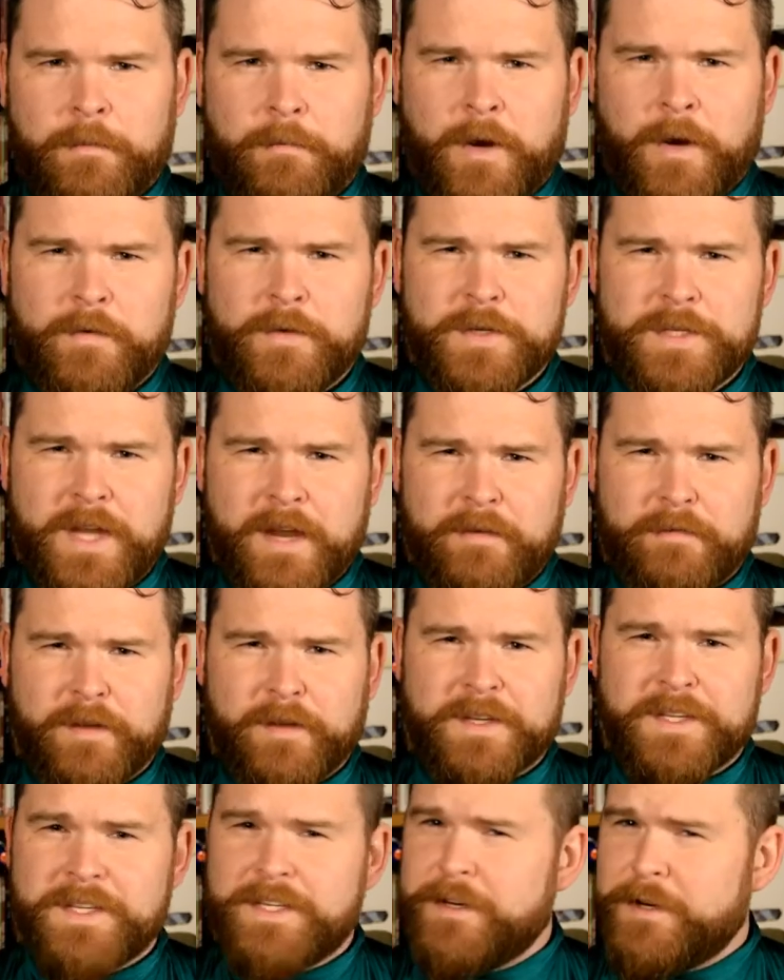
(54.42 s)
Marvel's
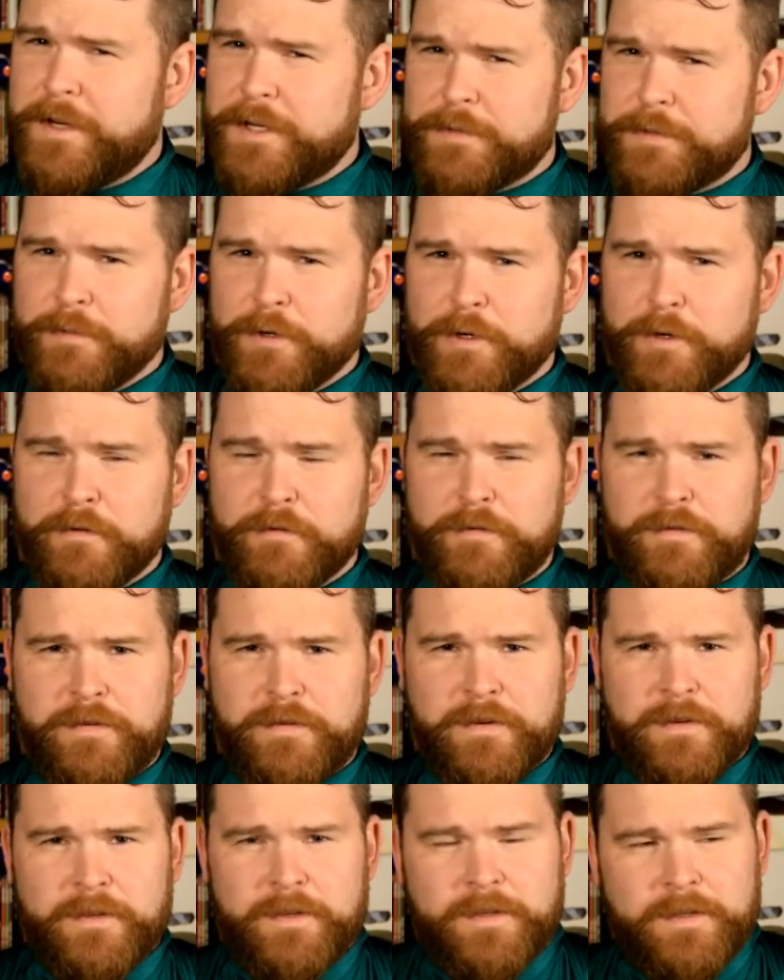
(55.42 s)
Netflix series move
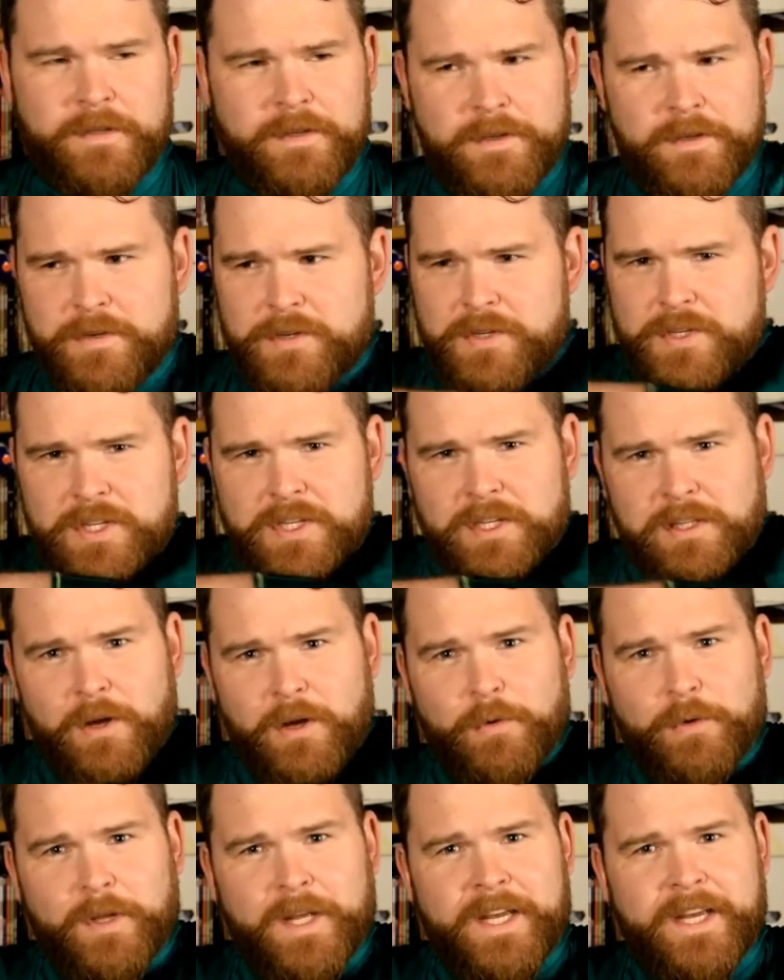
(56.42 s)

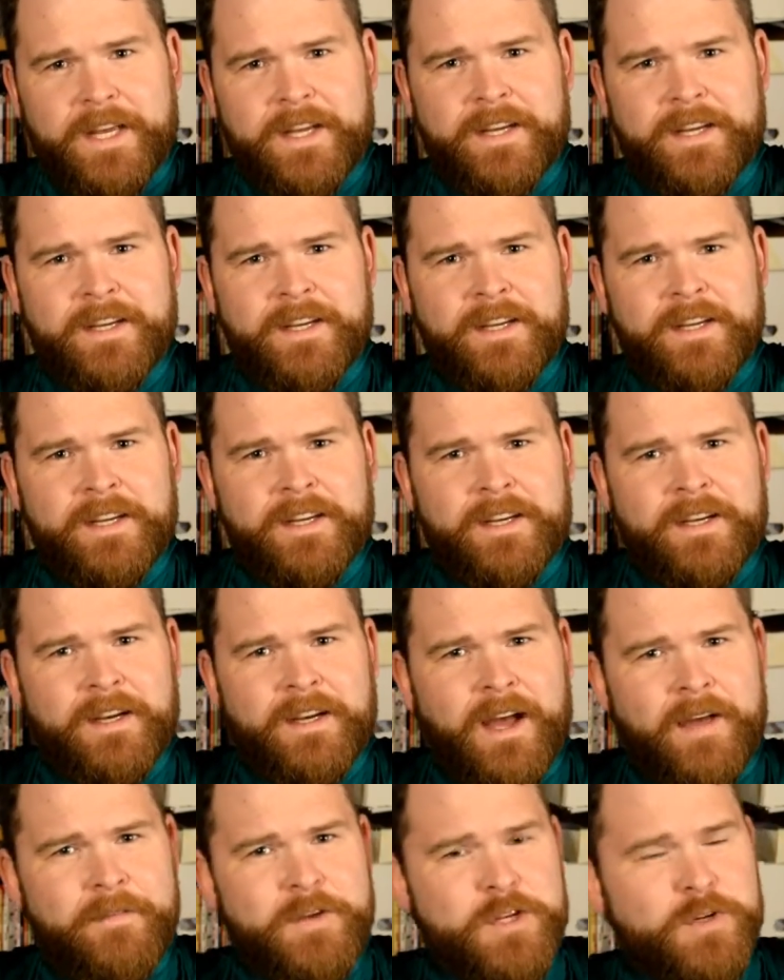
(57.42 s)
slowly.
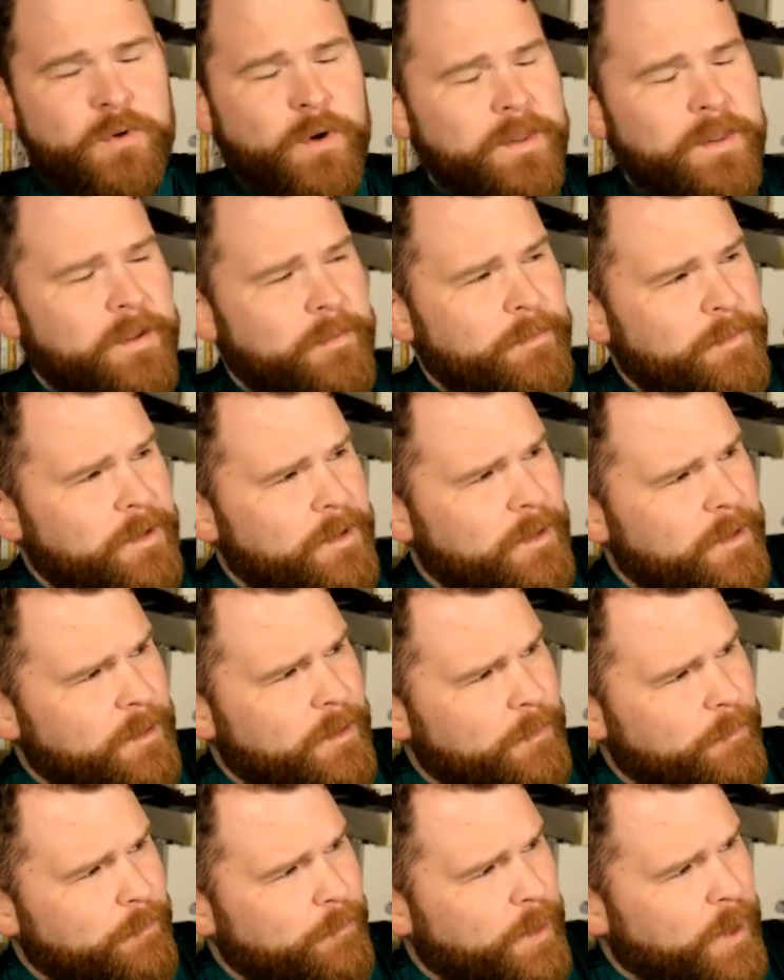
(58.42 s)
I've enjoyed them,
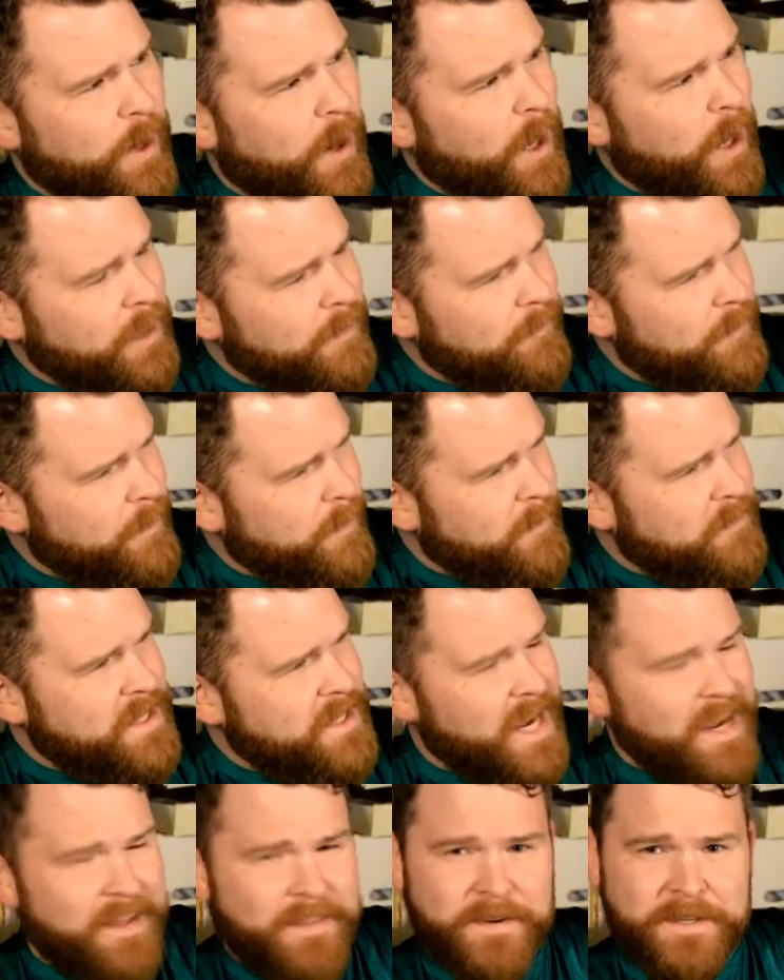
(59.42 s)
but all of them have
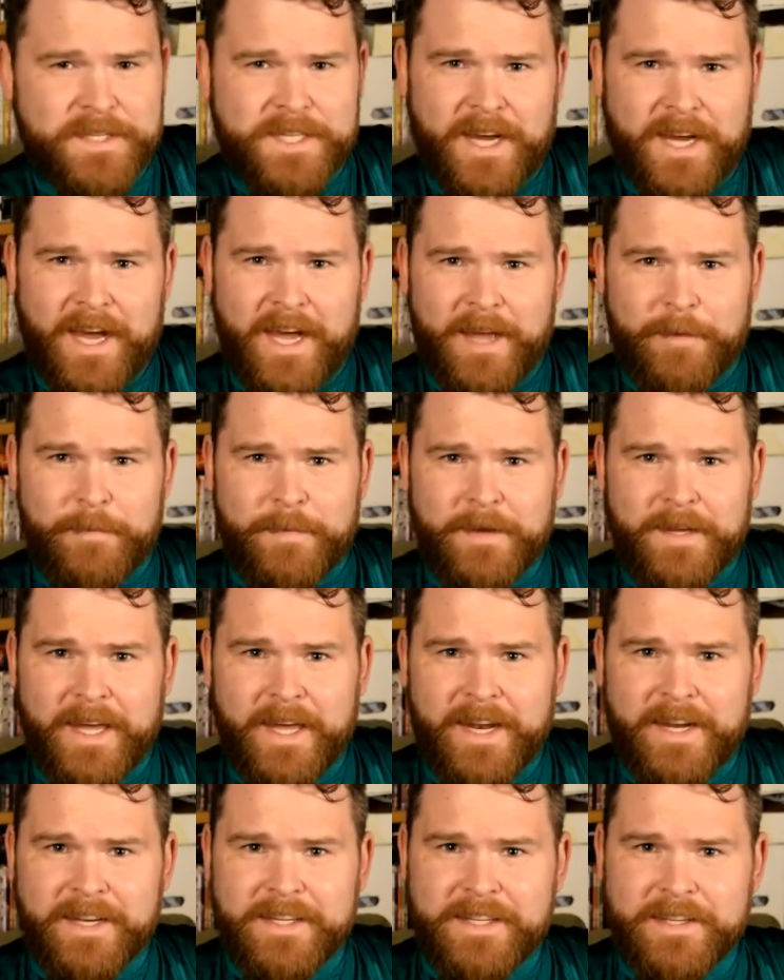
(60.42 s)
taken their time,
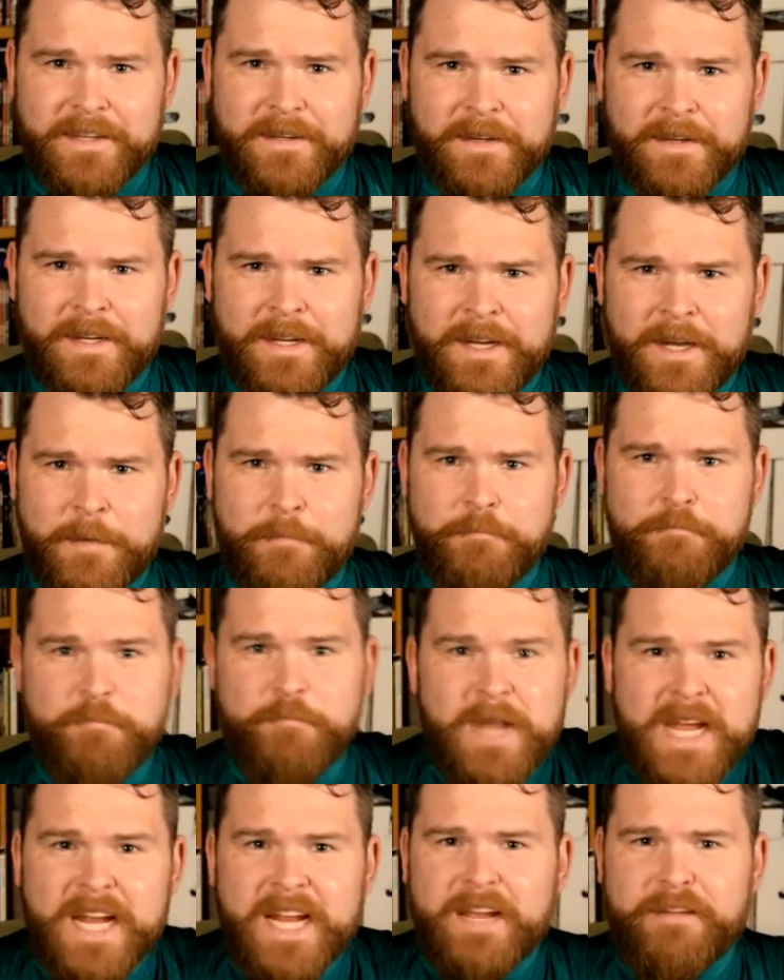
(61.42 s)
getting to
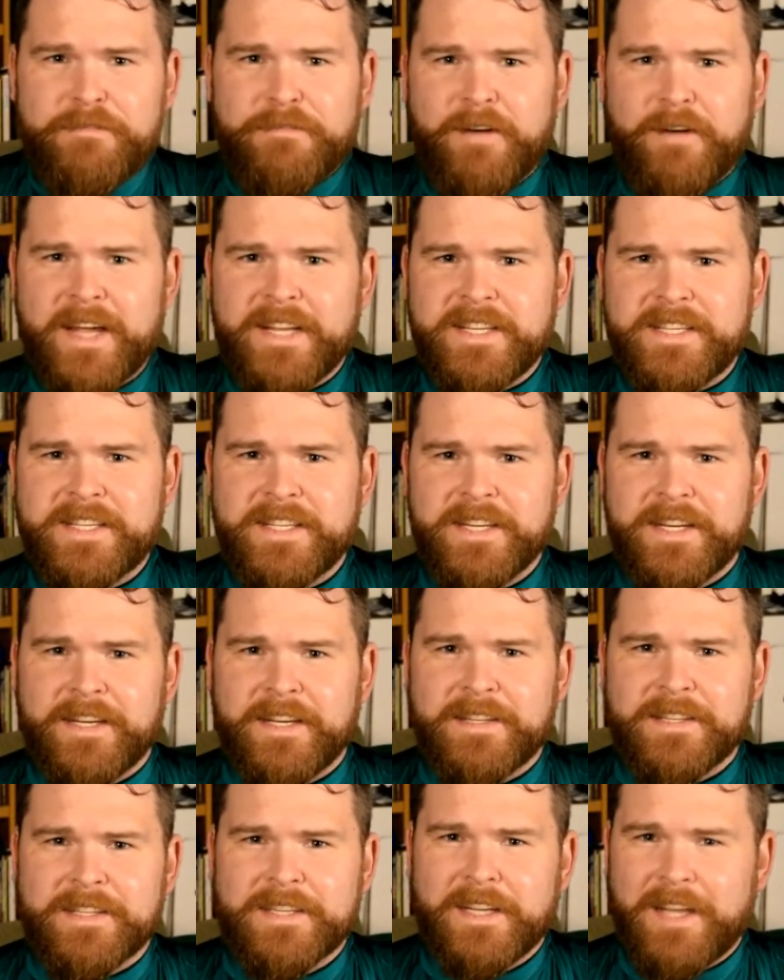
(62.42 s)
meaty fight
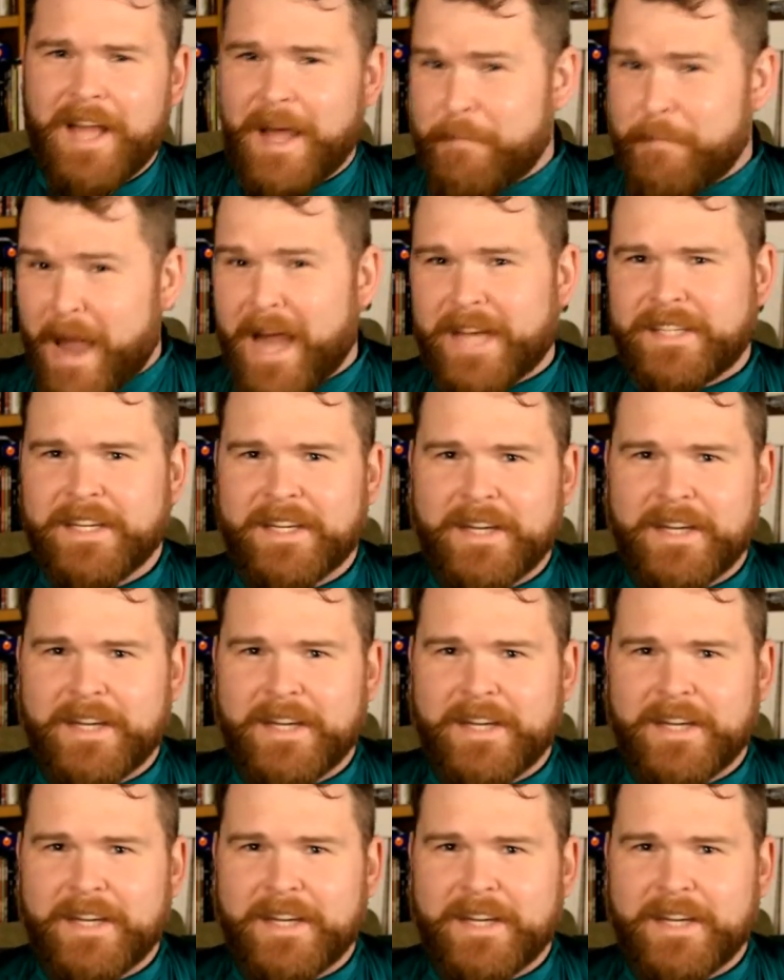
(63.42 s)
scenes, climactic